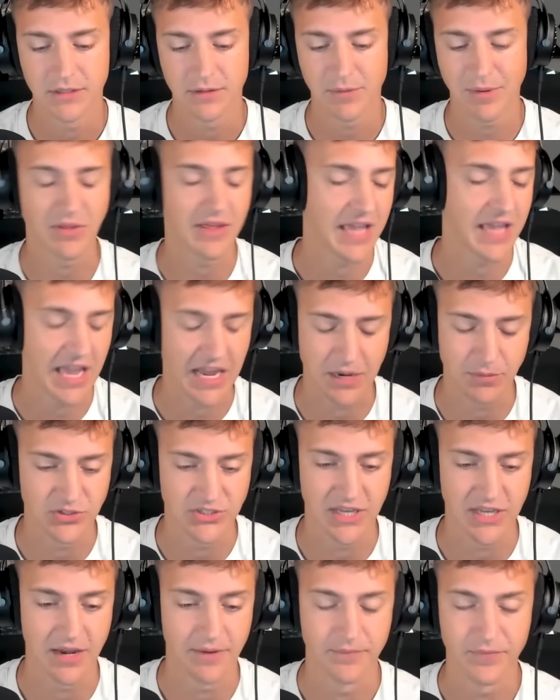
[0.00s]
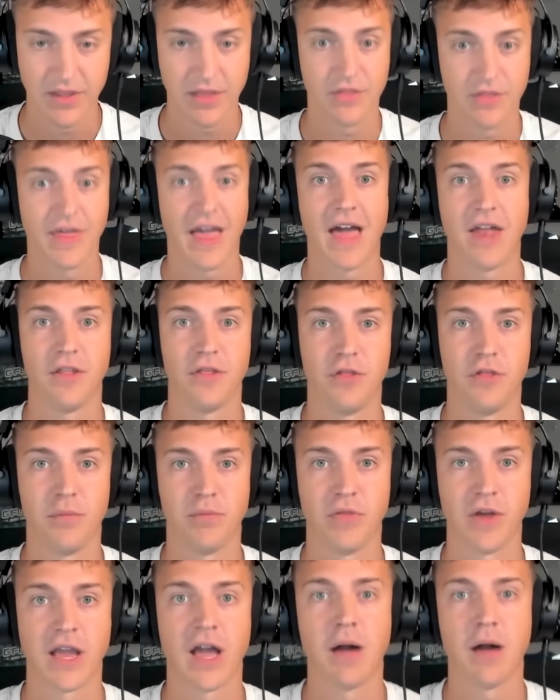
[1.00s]
maybe like 80%, that
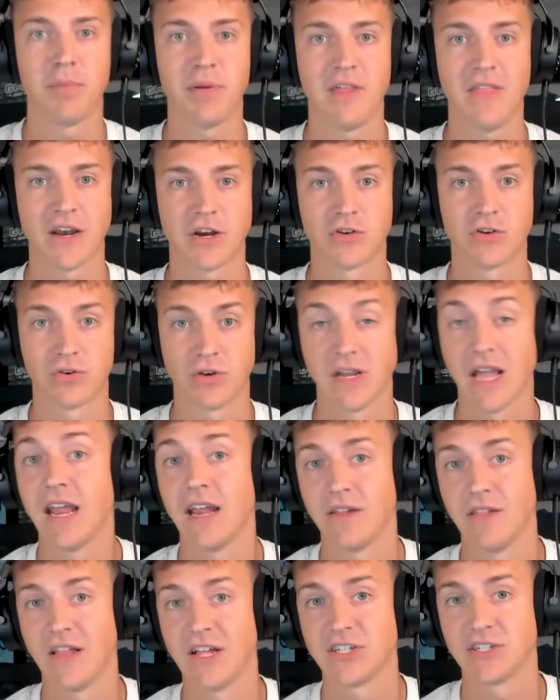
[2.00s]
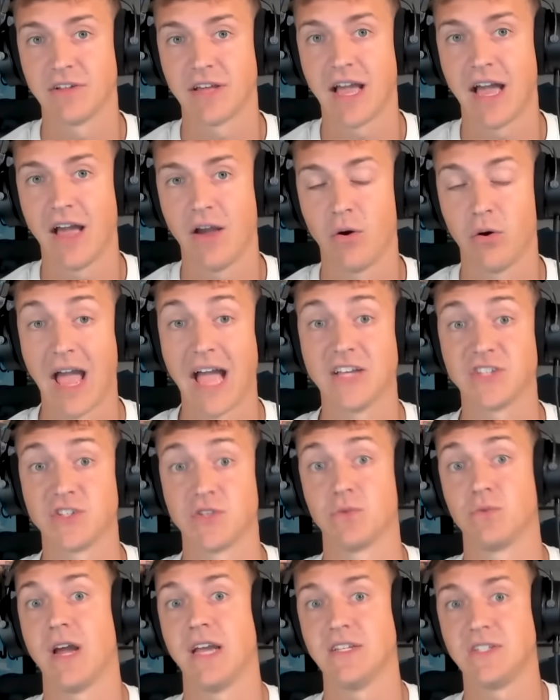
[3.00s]
the company that created Legend of the Guy or has
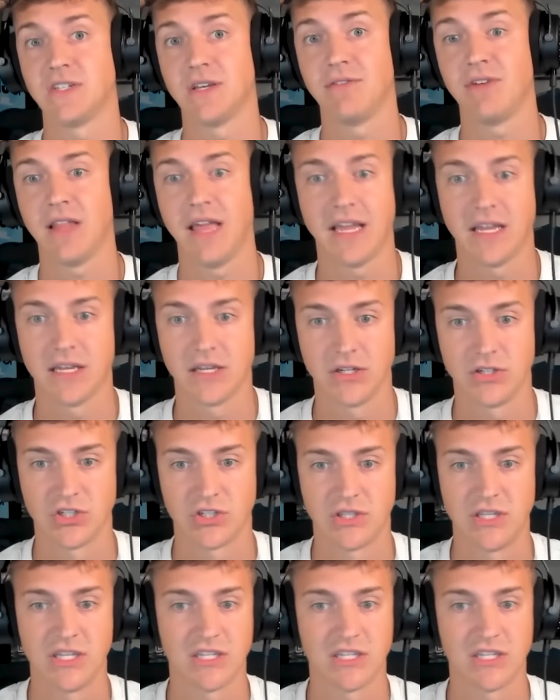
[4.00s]
the rights of it, like, just